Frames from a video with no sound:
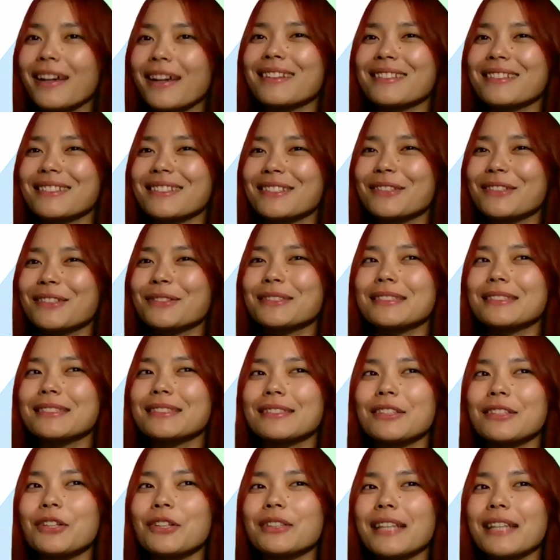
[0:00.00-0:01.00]
okay,
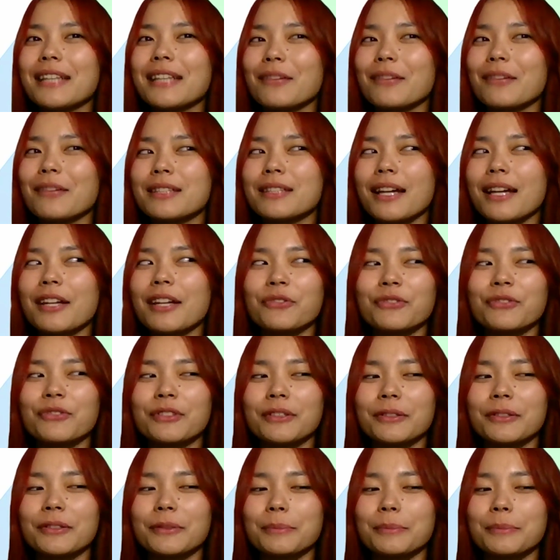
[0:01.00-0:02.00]
so your dad was kind of
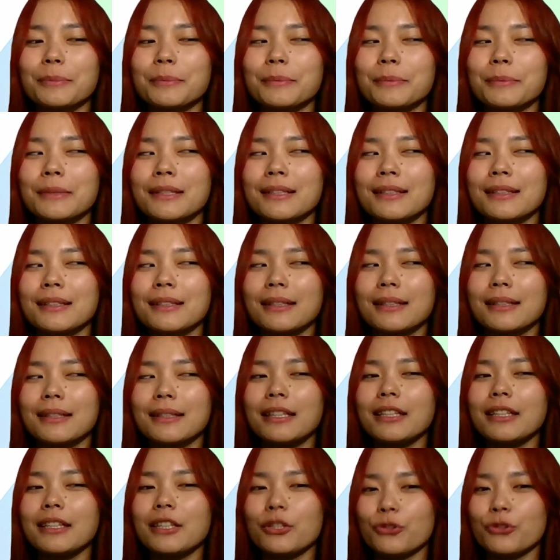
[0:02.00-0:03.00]
a
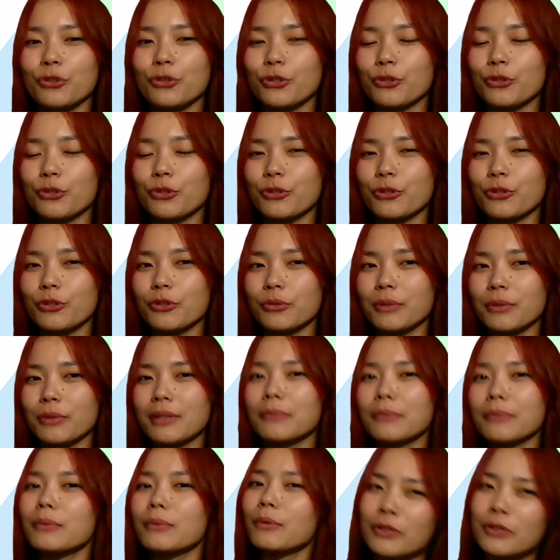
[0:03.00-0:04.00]
he introduced you to
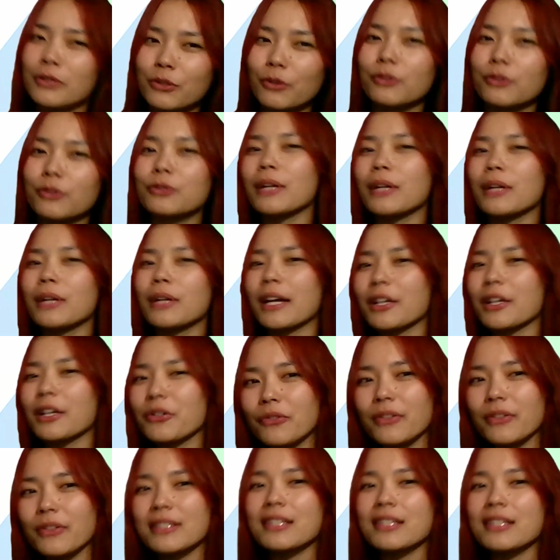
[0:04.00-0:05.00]
it was also kind
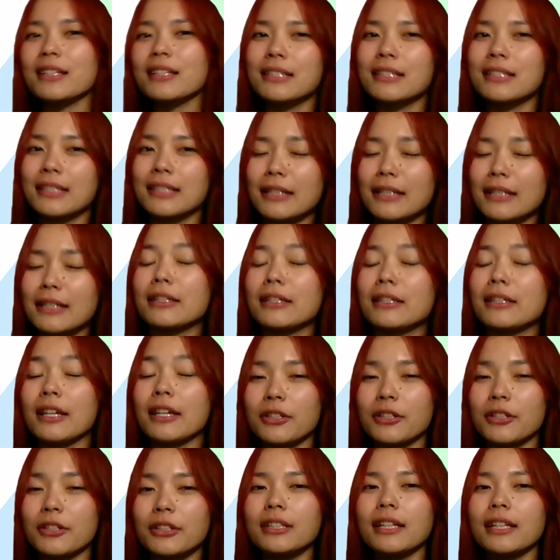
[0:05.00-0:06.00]
of a
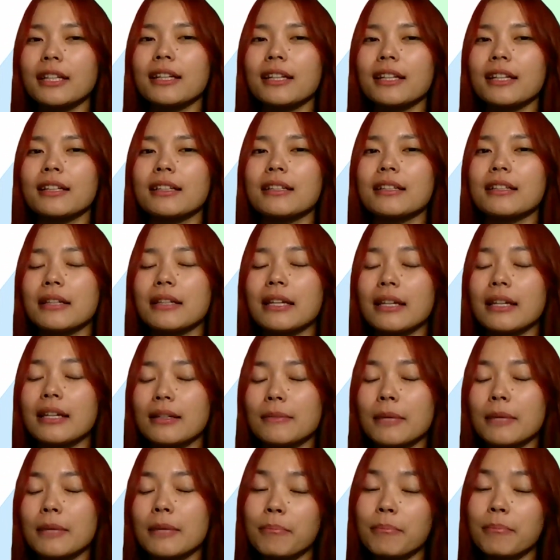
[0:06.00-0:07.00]
facilitator and
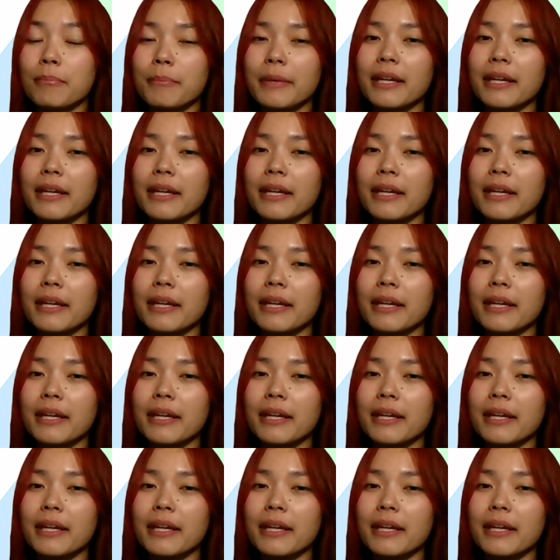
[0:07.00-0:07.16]
him